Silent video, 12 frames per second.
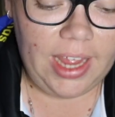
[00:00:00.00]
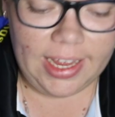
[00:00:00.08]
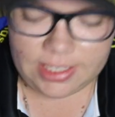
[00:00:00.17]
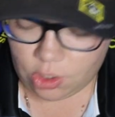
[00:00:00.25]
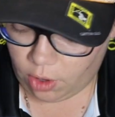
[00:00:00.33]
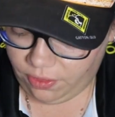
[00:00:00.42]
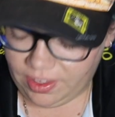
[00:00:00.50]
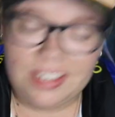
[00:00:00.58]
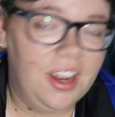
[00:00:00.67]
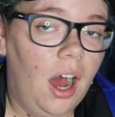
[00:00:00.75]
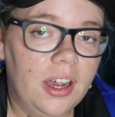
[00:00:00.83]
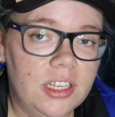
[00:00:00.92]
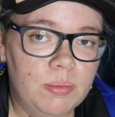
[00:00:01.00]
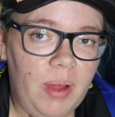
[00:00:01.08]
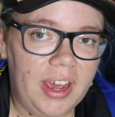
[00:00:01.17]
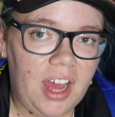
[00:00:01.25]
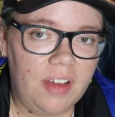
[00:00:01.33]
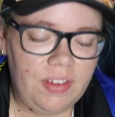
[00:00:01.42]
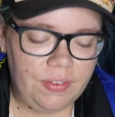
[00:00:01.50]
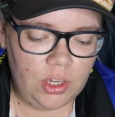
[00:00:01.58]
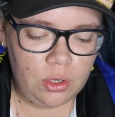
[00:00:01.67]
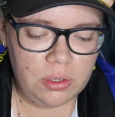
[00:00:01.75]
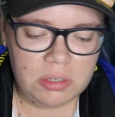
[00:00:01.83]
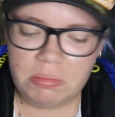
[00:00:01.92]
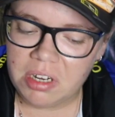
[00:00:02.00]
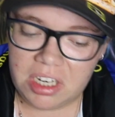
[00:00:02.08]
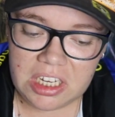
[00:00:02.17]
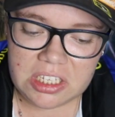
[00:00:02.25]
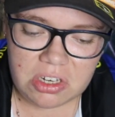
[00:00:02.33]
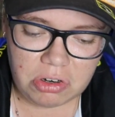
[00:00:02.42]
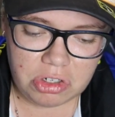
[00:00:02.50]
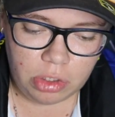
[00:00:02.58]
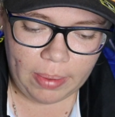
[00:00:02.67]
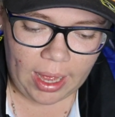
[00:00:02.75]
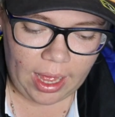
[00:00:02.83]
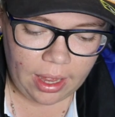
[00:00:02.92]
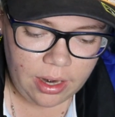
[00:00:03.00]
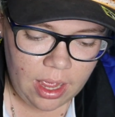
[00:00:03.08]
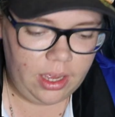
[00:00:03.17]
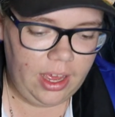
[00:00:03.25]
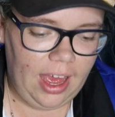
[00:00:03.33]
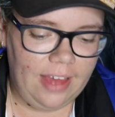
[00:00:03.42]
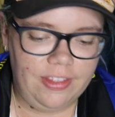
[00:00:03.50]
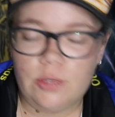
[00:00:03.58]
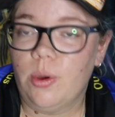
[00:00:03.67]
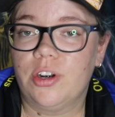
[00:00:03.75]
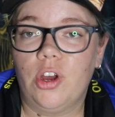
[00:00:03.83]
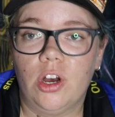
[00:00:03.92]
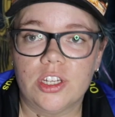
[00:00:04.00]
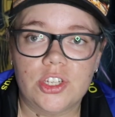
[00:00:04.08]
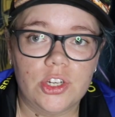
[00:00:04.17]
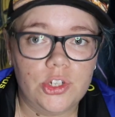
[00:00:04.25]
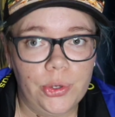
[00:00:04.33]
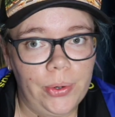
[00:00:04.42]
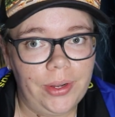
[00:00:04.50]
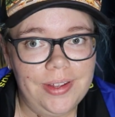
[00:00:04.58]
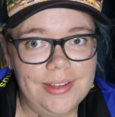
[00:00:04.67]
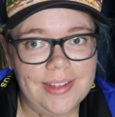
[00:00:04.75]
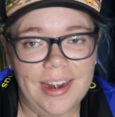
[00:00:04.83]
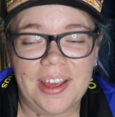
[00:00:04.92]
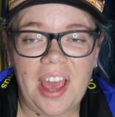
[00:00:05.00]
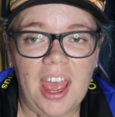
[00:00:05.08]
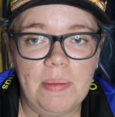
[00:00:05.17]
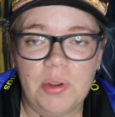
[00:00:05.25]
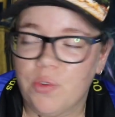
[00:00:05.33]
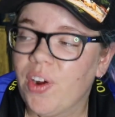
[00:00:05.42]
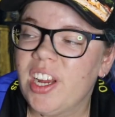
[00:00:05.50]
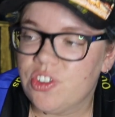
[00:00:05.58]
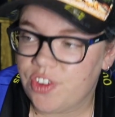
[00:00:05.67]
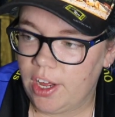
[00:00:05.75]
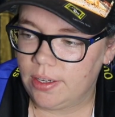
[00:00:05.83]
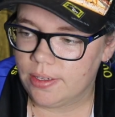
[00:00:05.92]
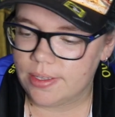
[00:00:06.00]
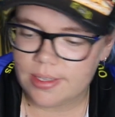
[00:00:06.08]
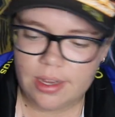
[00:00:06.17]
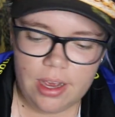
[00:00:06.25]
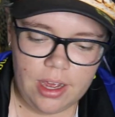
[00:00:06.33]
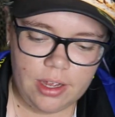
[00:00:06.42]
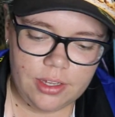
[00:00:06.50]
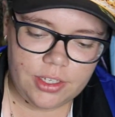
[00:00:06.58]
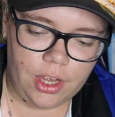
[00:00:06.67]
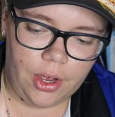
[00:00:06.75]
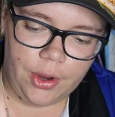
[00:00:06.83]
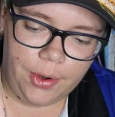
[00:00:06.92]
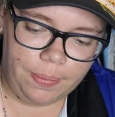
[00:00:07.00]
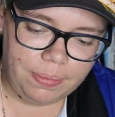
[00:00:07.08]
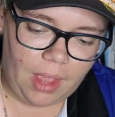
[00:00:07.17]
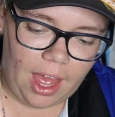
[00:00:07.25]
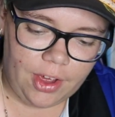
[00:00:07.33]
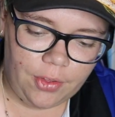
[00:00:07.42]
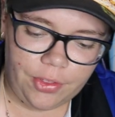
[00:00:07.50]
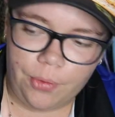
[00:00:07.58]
It's not the darkest black I've ever used, but it's not too bad. And this one cost $2 and it came in a range of colors. So I got the